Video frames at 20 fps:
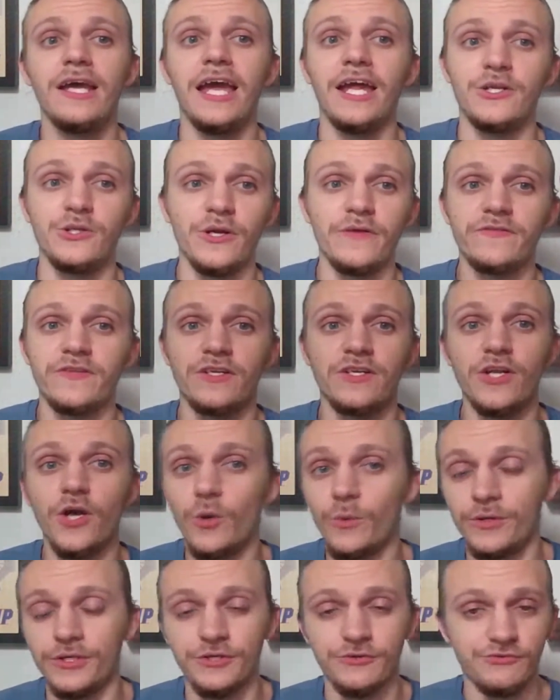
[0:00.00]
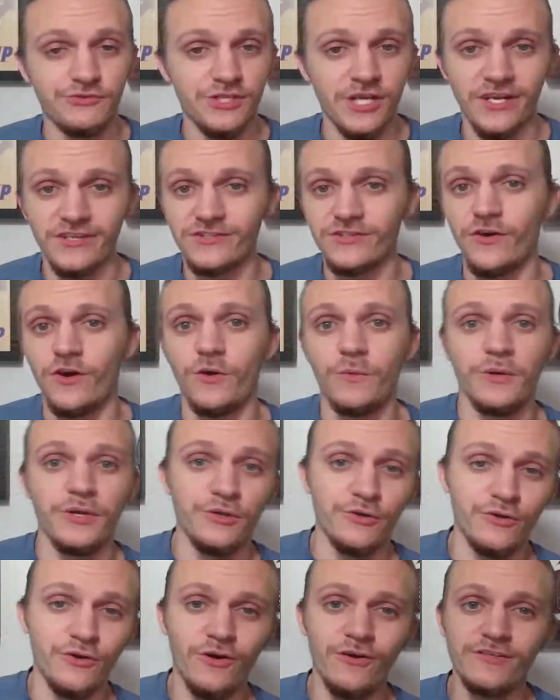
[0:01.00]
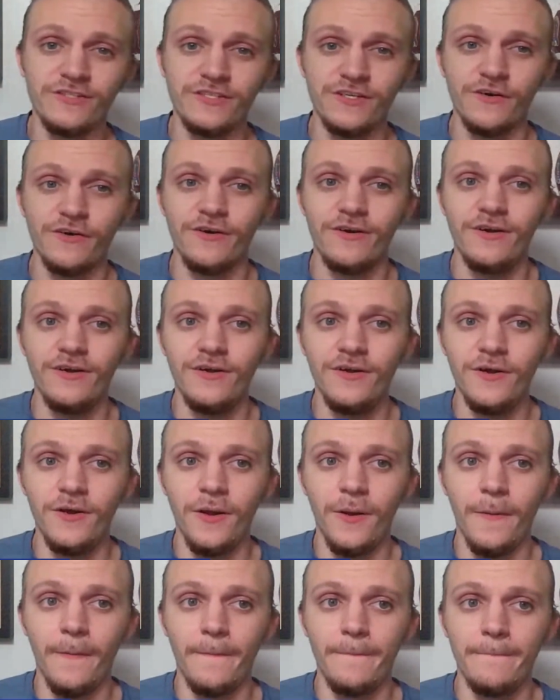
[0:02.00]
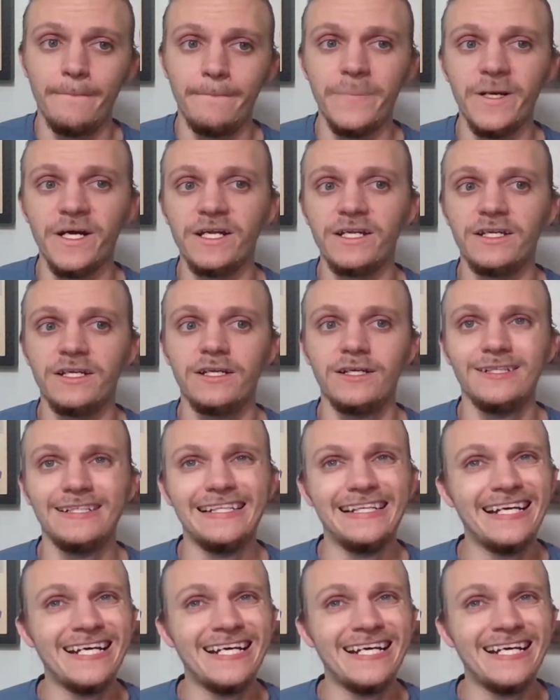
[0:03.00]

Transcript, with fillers: and you have to know what your checks are and what your calls are. But